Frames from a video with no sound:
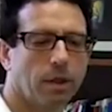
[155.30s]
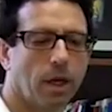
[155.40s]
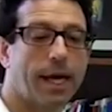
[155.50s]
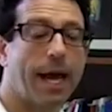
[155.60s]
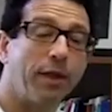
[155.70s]

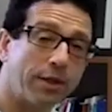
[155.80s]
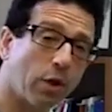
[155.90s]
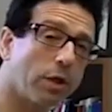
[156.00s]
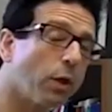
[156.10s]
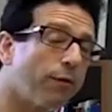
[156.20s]
again, these are
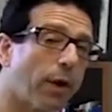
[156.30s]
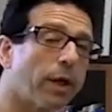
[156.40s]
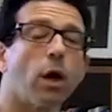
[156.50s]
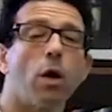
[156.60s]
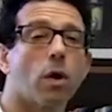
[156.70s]
also very
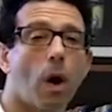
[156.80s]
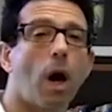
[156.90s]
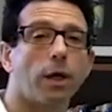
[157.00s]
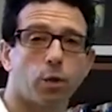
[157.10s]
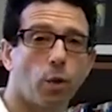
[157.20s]
low
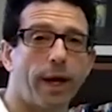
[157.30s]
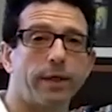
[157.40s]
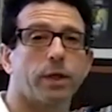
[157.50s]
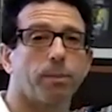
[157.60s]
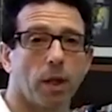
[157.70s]
cost ways
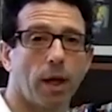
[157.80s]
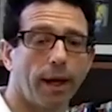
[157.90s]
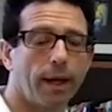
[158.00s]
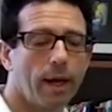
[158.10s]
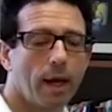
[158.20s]
to
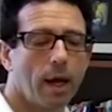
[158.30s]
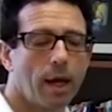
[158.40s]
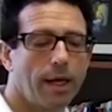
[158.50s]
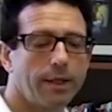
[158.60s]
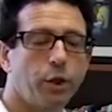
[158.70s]
play,
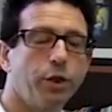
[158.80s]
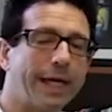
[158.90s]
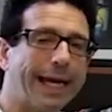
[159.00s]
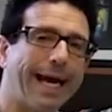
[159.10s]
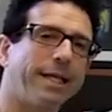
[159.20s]
is
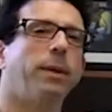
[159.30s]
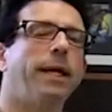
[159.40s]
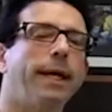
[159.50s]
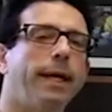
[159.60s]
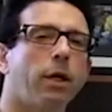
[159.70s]
using
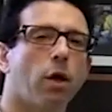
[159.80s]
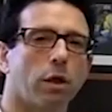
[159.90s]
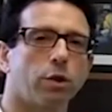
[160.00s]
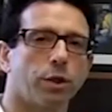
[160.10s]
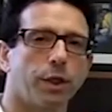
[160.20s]
SPE
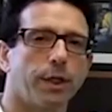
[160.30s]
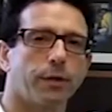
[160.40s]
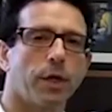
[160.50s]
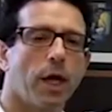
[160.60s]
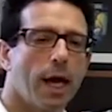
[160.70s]

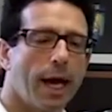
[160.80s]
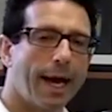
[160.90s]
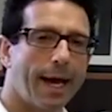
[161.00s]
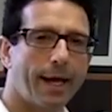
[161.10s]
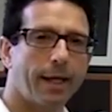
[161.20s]
cartridges.
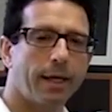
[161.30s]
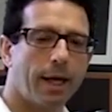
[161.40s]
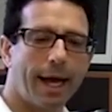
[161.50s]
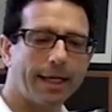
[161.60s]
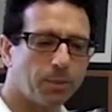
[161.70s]
And
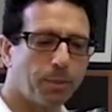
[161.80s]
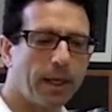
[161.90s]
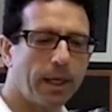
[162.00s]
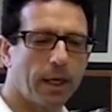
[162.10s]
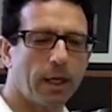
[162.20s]

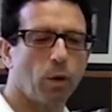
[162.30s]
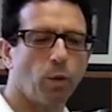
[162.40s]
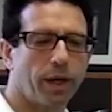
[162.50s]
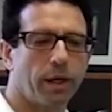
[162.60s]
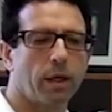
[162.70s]
SPE,
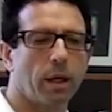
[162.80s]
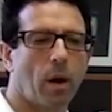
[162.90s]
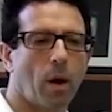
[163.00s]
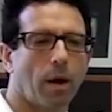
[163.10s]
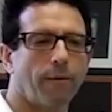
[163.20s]
we
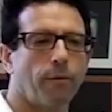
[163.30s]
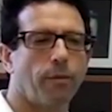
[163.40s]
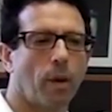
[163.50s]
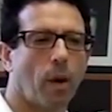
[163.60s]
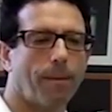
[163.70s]
are
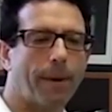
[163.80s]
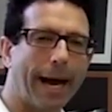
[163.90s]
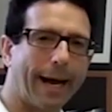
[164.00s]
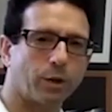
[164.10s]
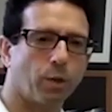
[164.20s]

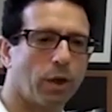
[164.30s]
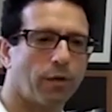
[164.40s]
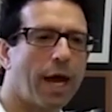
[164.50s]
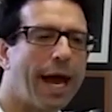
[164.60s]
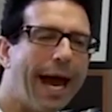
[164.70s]
packed with
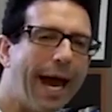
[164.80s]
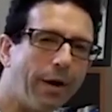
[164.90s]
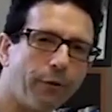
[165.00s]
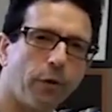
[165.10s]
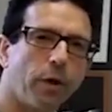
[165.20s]

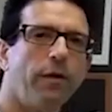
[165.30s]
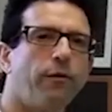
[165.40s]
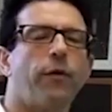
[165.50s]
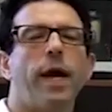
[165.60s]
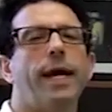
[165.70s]
every
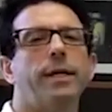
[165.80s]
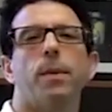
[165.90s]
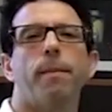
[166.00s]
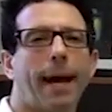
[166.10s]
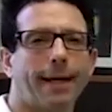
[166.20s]
phase
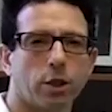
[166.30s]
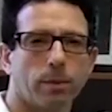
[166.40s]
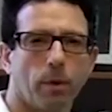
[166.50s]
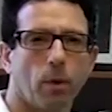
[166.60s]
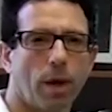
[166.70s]

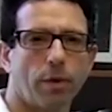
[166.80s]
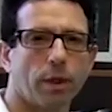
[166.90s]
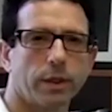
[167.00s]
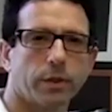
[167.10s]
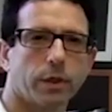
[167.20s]
imaginable, whether
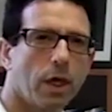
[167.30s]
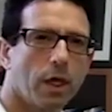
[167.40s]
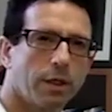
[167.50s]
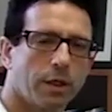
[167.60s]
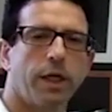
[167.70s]
it's
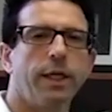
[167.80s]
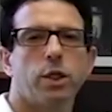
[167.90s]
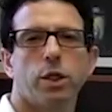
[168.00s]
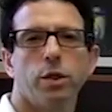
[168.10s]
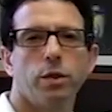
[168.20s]

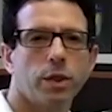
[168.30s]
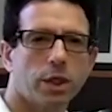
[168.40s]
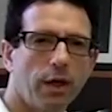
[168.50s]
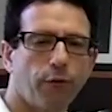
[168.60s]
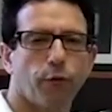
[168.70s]
C2,
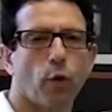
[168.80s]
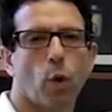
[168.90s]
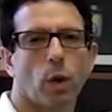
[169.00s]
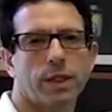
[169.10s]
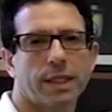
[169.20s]

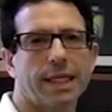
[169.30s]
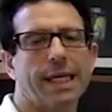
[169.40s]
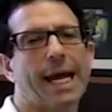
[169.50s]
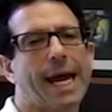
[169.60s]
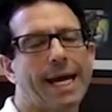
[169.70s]
C4,
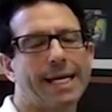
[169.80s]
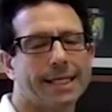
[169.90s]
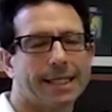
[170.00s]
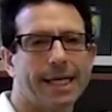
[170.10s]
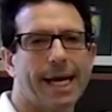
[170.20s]
C8,
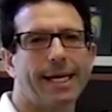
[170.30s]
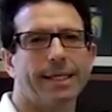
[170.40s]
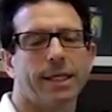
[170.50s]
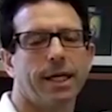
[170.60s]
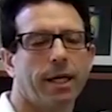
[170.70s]

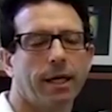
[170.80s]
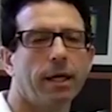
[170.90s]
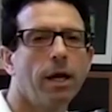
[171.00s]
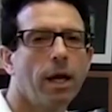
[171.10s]
C18,